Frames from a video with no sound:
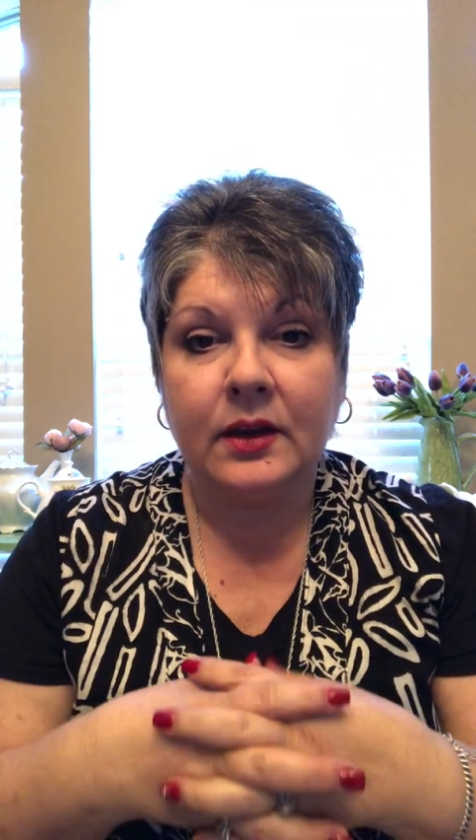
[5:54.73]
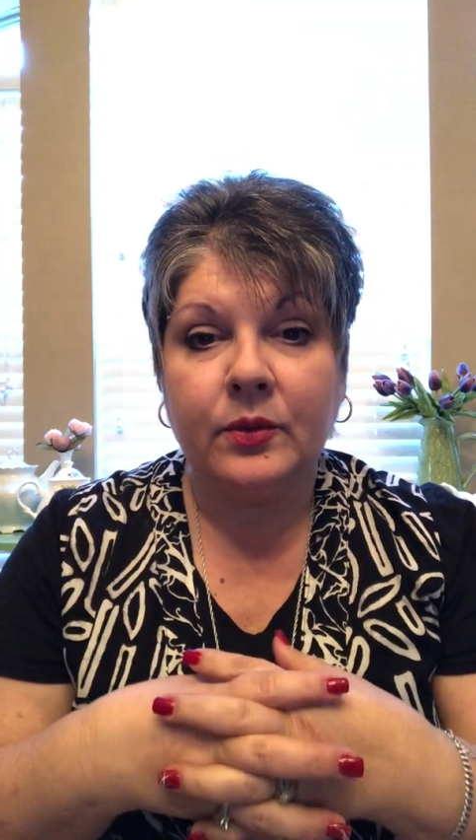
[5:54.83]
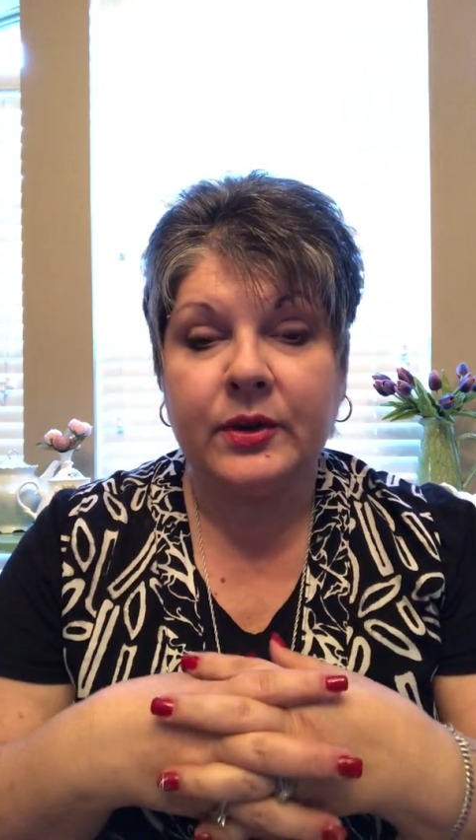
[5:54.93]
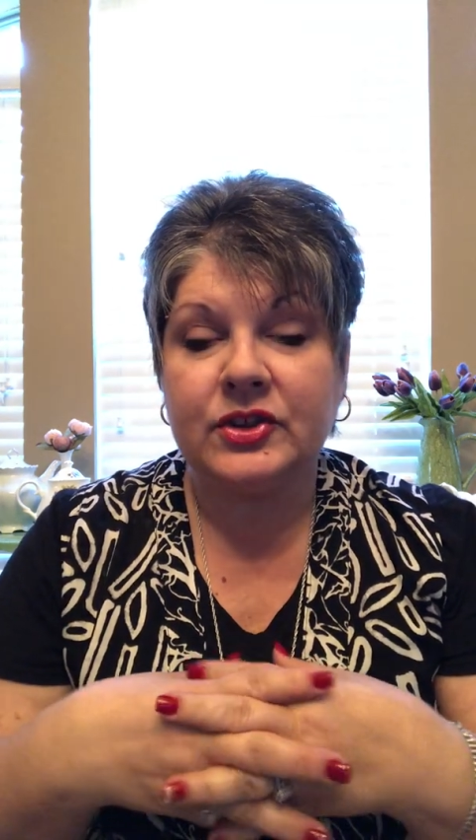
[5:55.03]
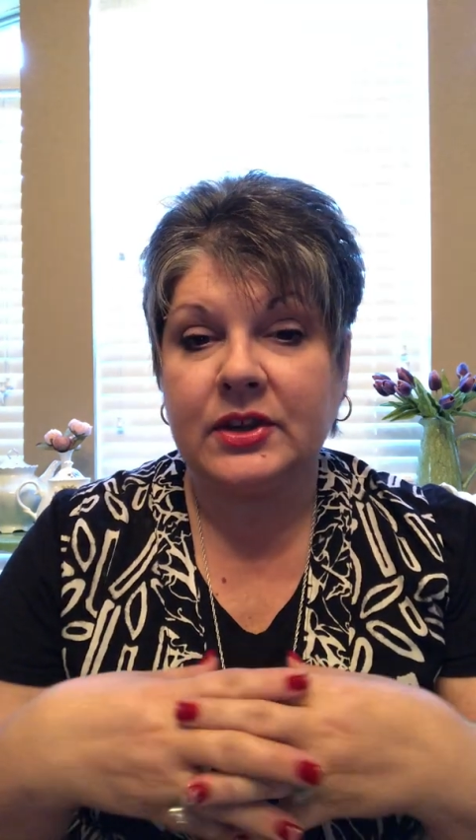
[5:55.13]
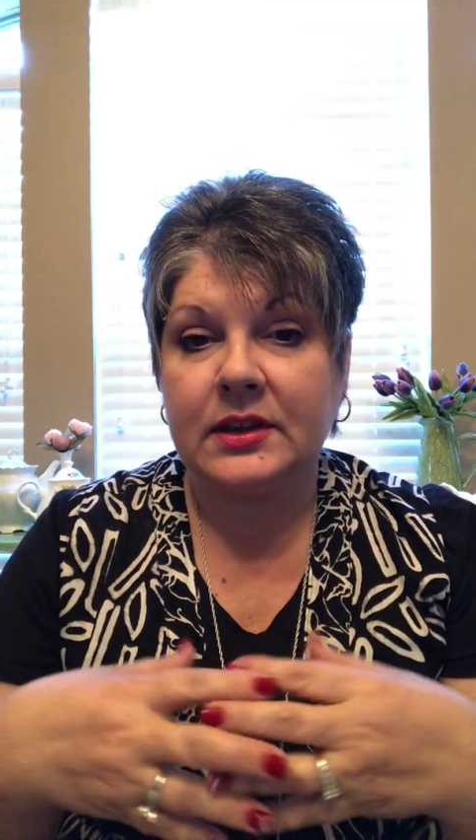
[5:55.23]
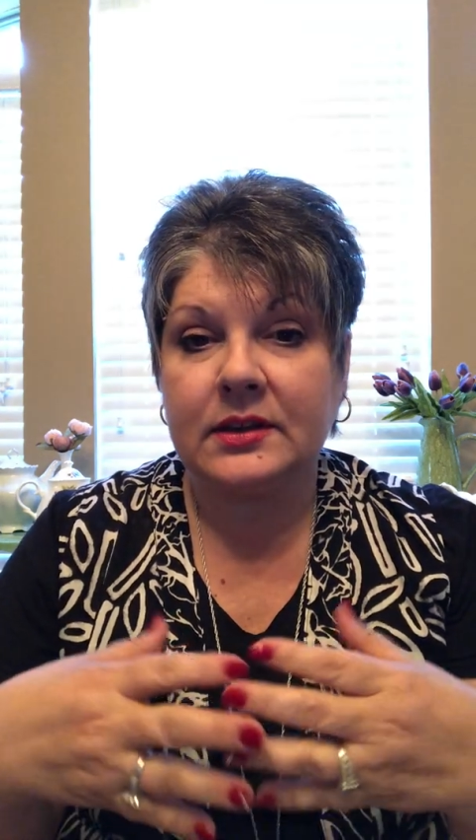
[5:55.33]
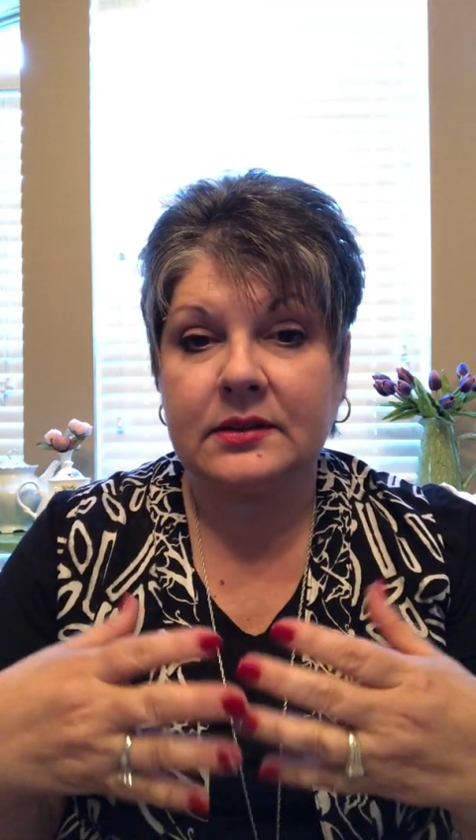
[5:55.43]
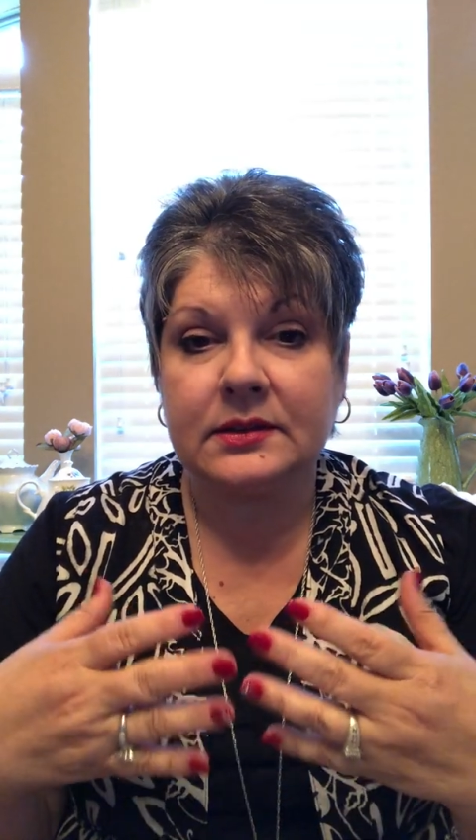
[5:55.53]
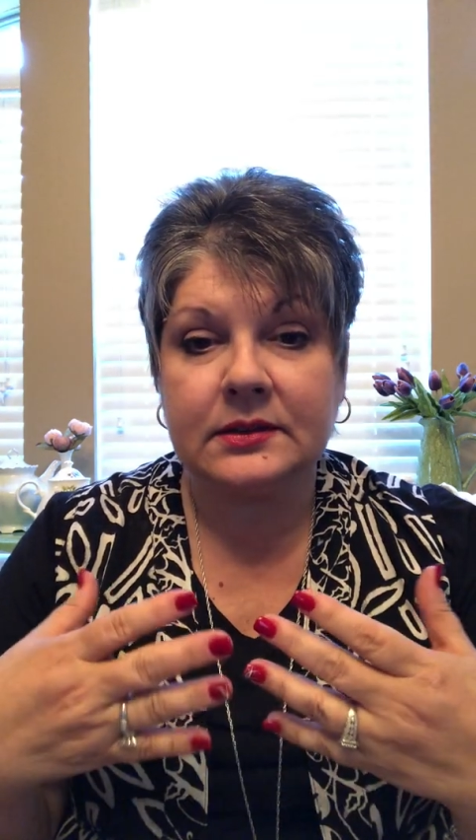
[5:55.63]
which
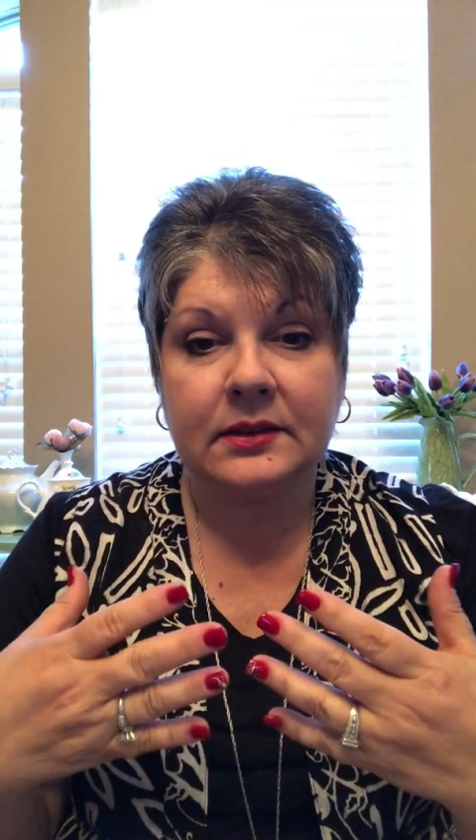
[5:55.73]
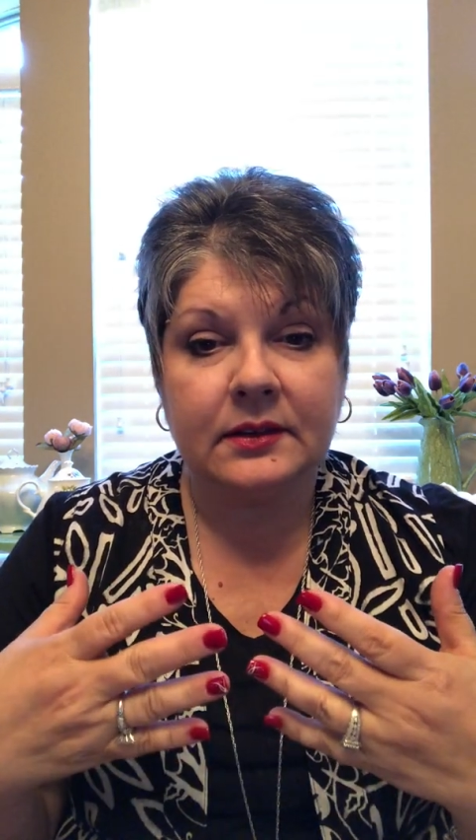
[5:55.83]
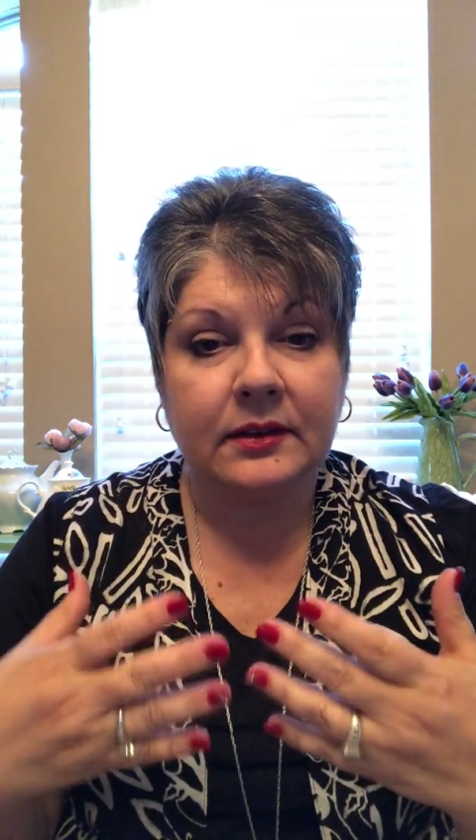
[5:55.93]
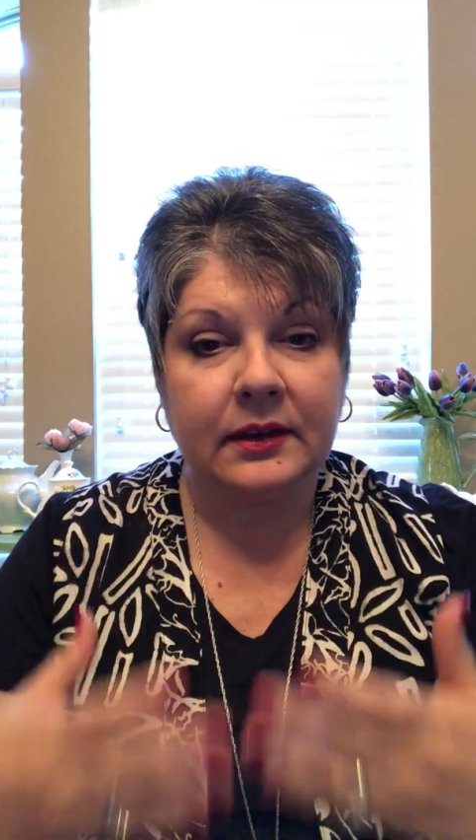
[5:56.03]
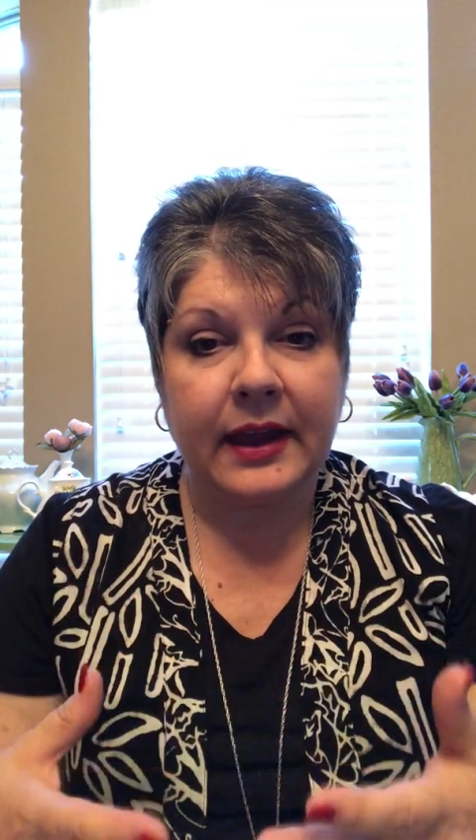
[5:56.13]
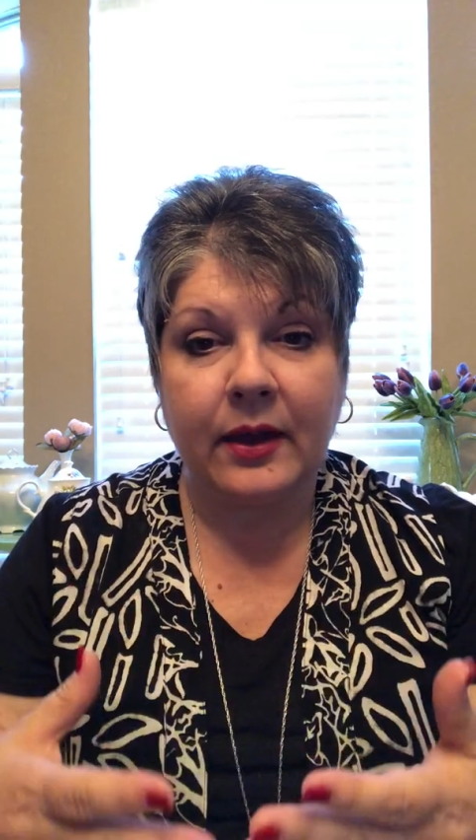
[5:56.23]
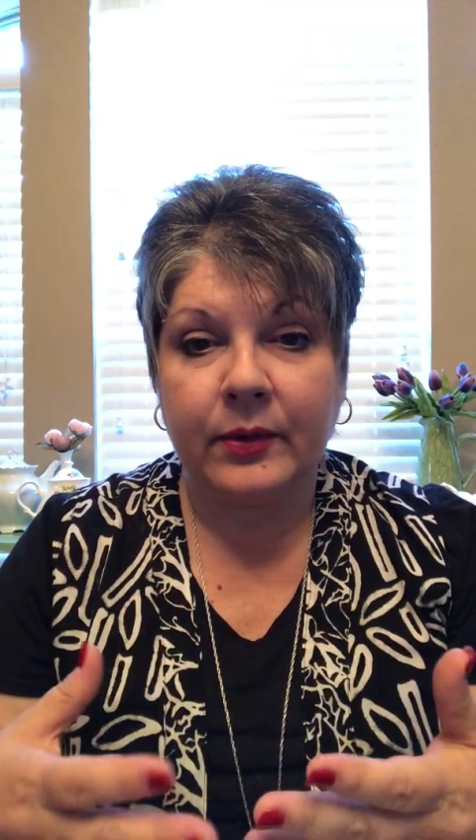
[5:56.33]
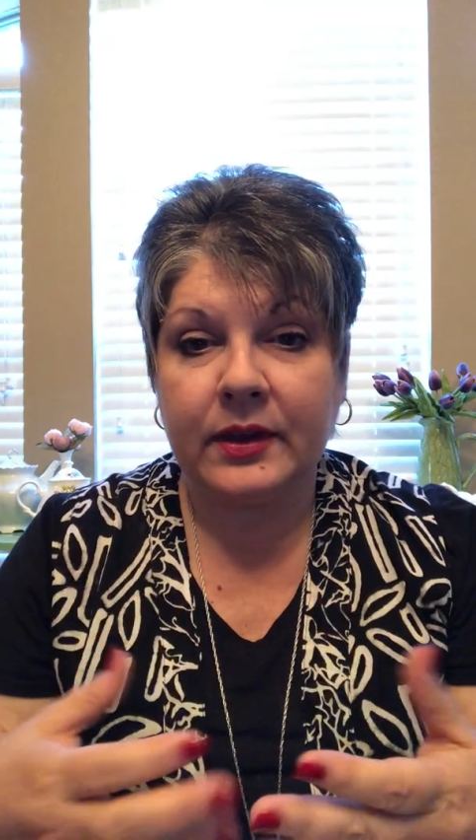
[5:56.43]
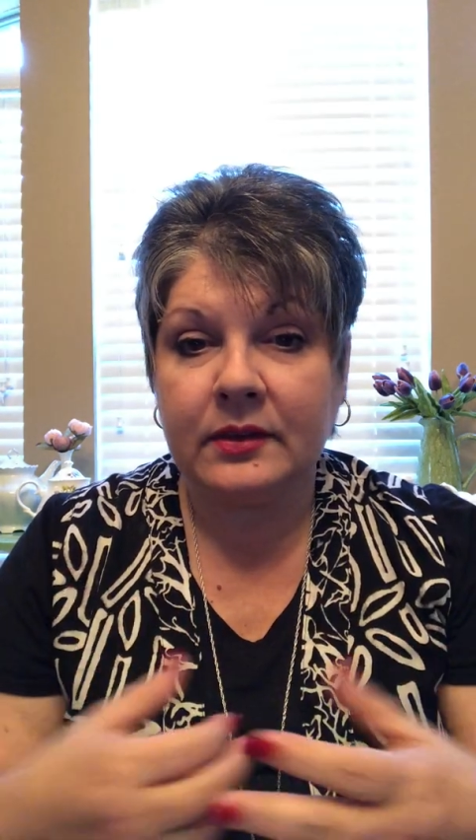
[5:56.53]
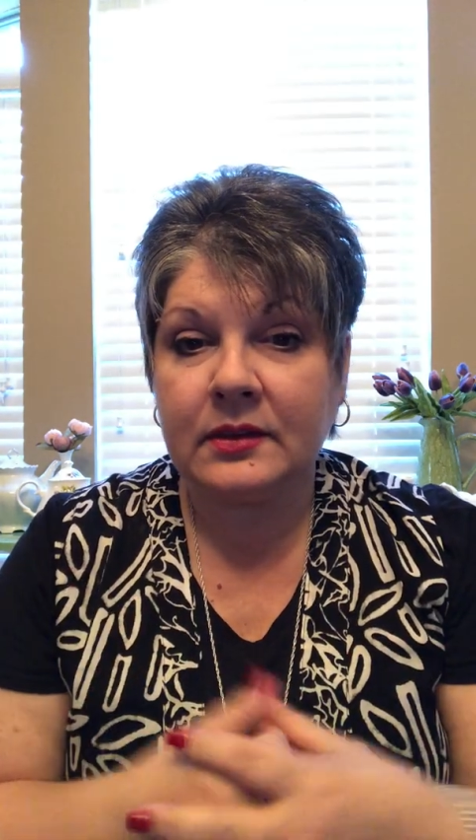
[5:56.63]
is allowing